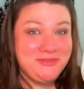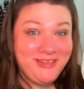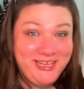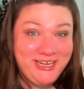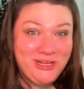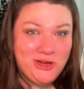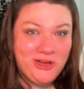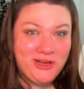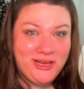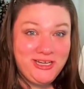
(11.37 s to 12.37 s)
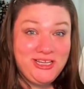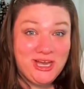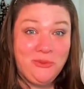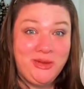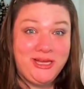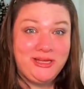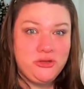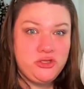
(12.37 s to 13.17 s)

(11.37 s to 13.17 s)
planning on going